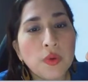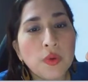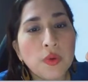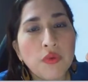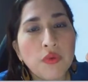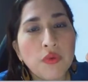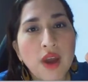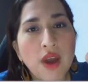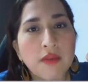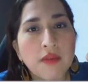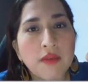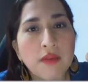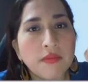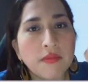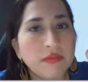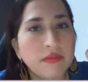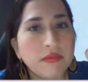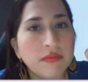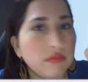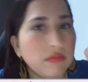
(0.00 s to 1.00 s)
write
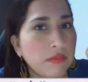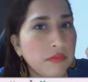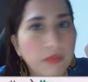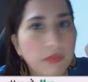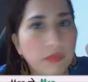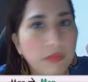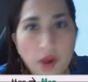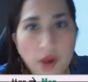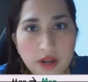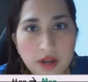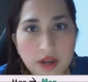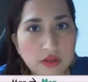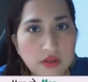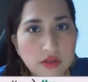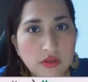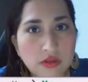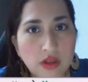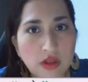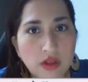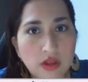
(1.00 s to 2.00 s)

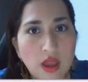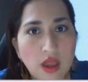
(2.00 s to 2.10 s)
person.